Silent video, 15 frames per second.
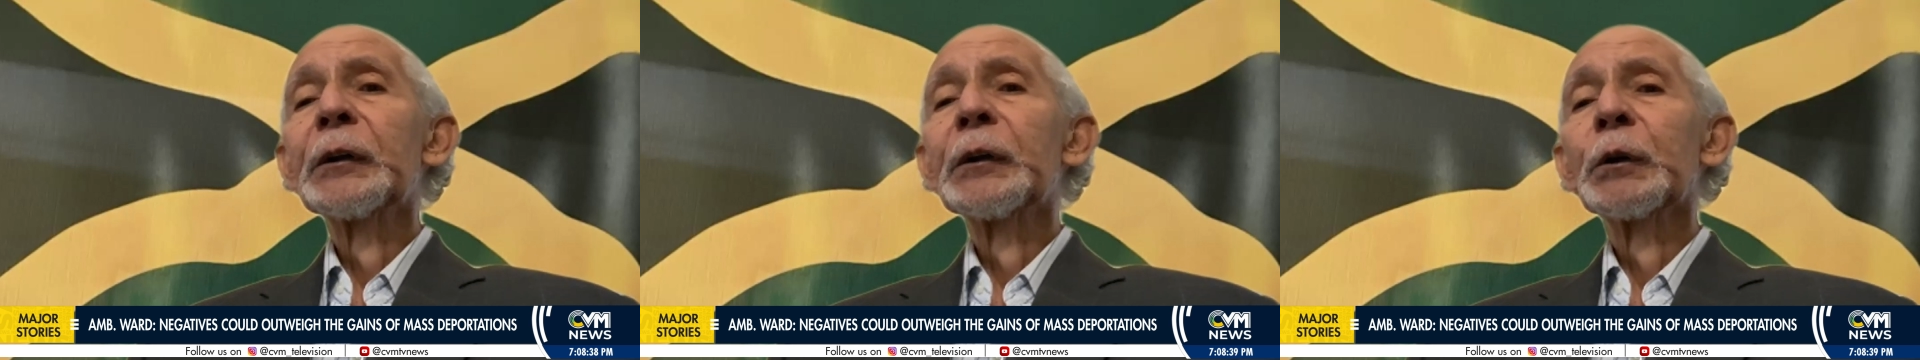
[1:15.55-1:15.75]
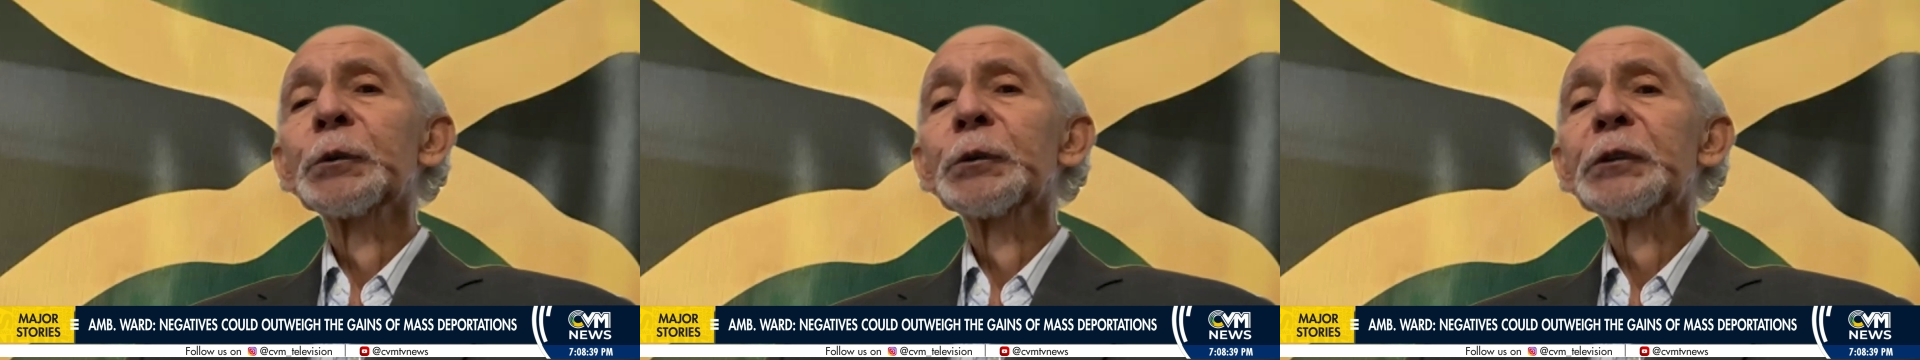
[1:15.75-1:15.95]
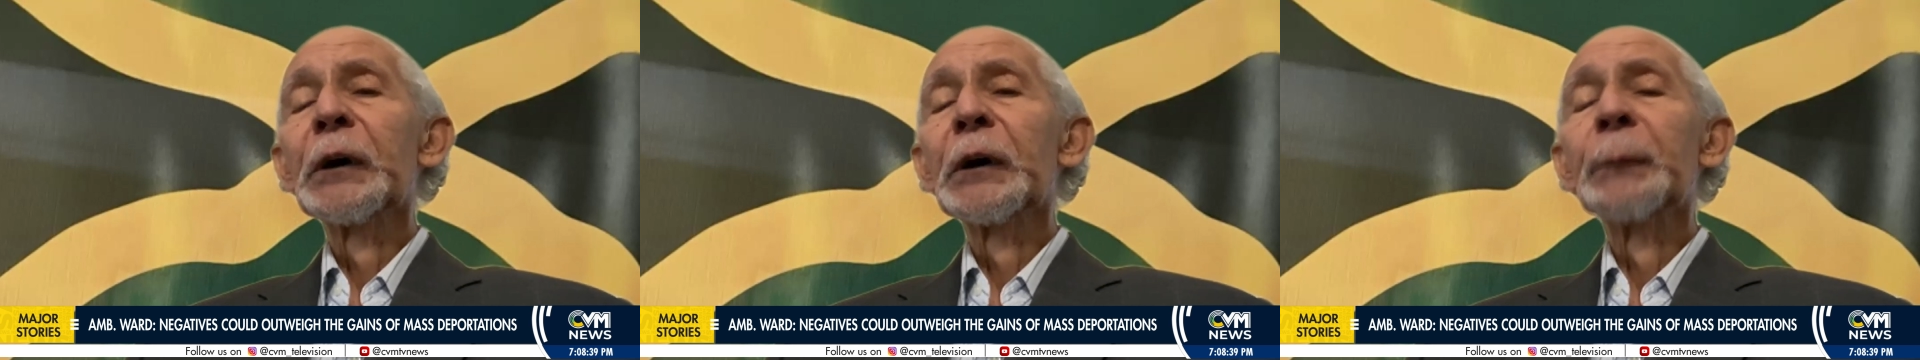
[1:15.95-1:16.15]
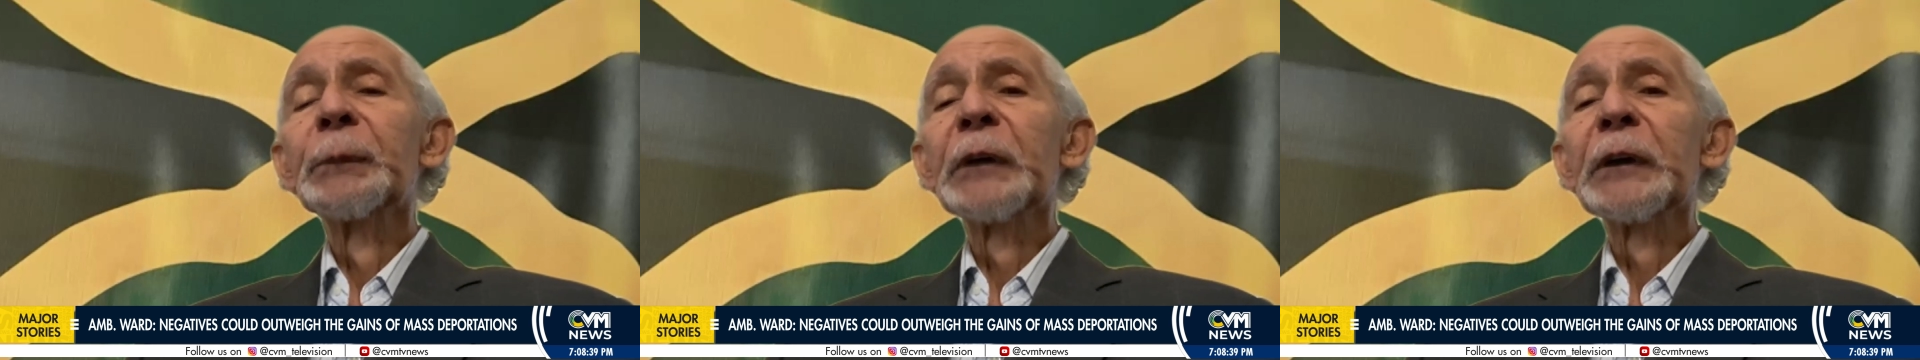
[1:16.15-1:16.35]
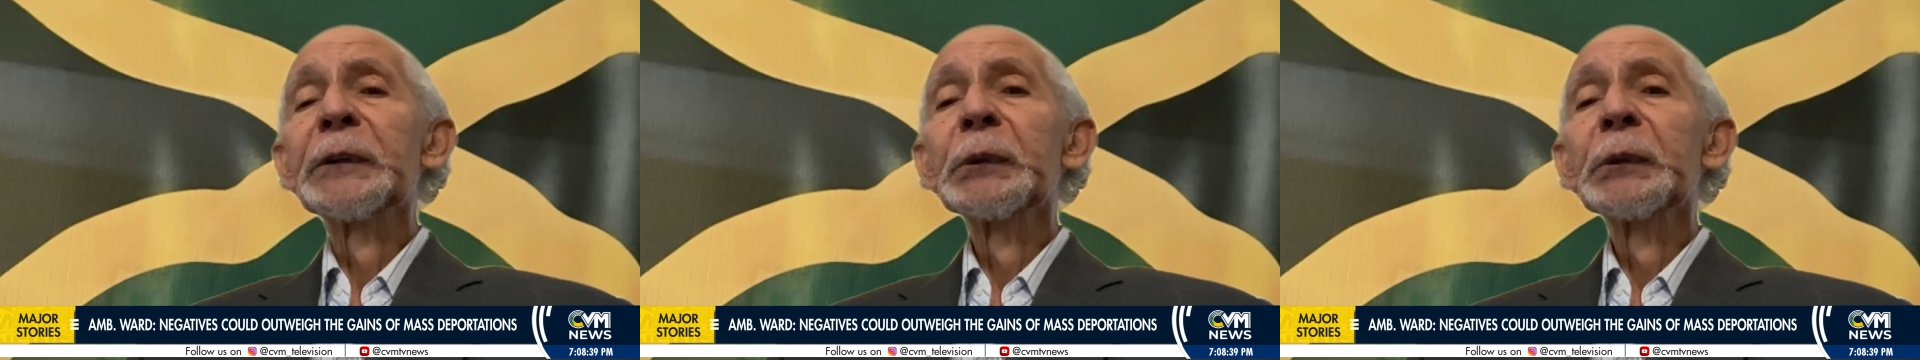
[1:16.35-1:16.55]
subject
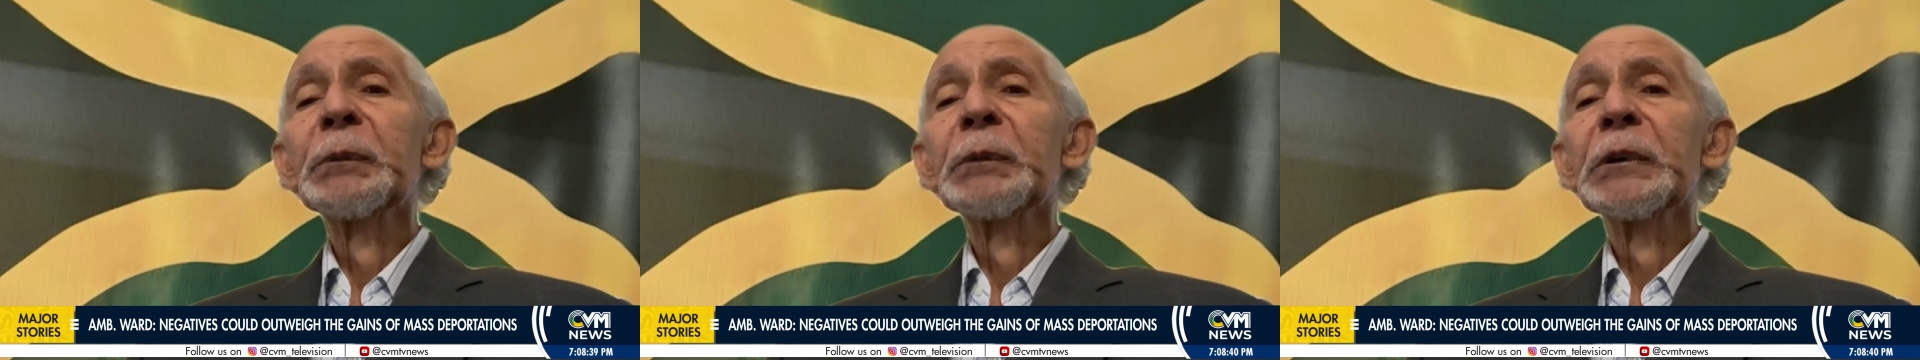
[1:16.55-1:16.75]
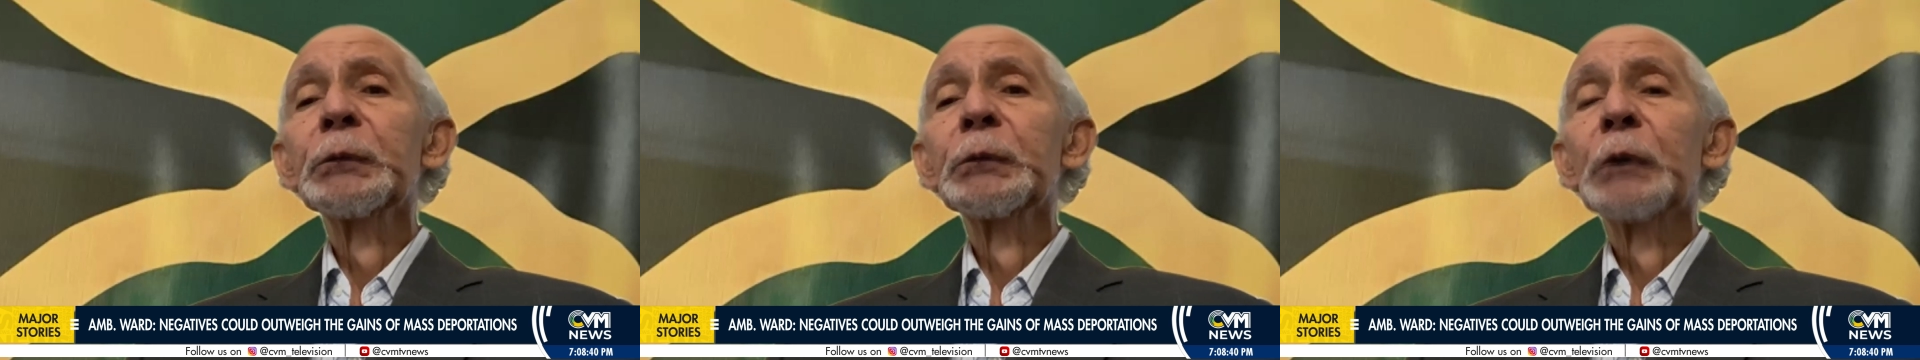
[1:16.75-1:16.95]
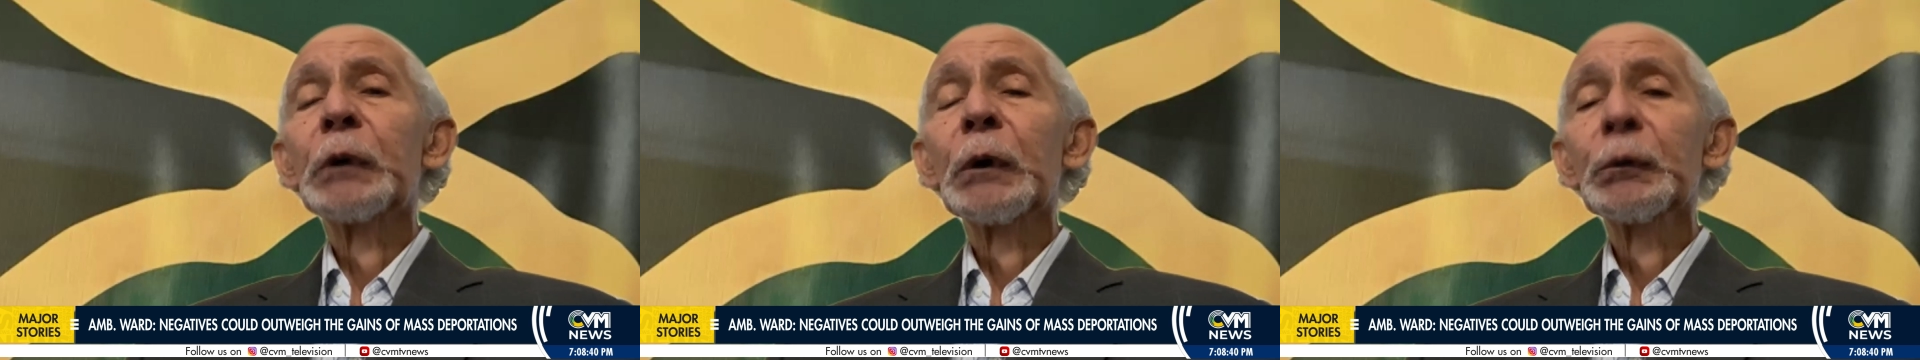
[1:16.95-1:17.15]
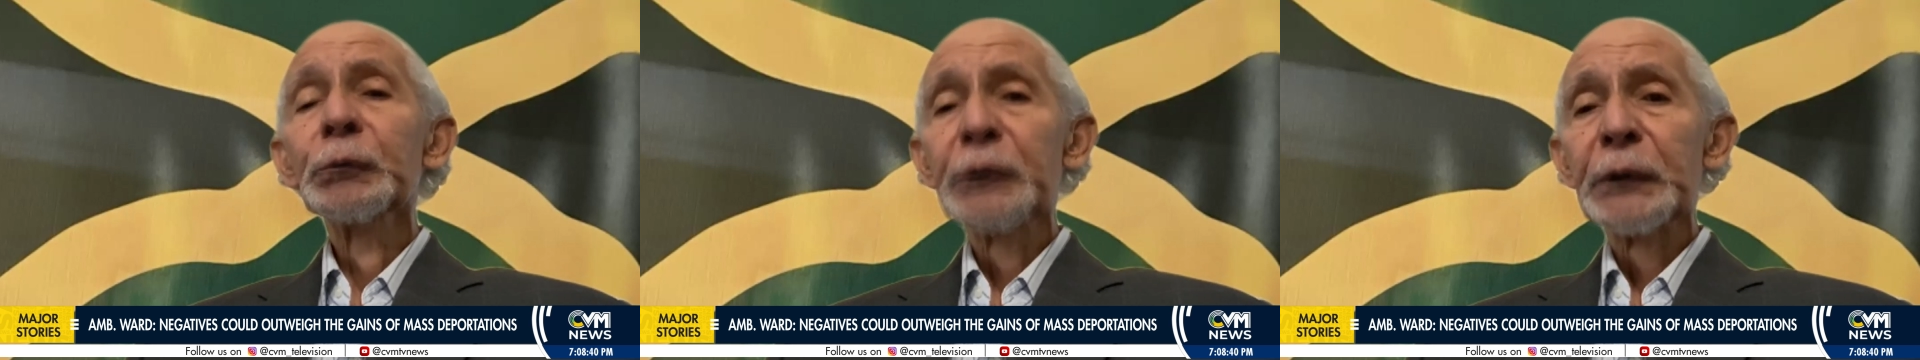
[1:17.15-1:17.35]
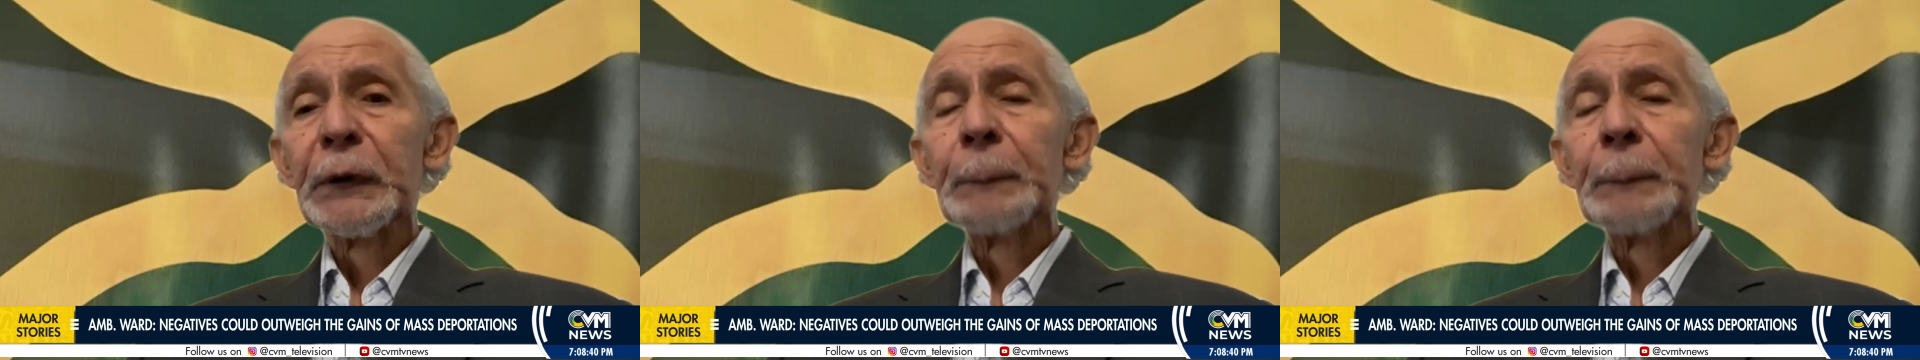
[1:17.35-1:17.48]
to being rounded up.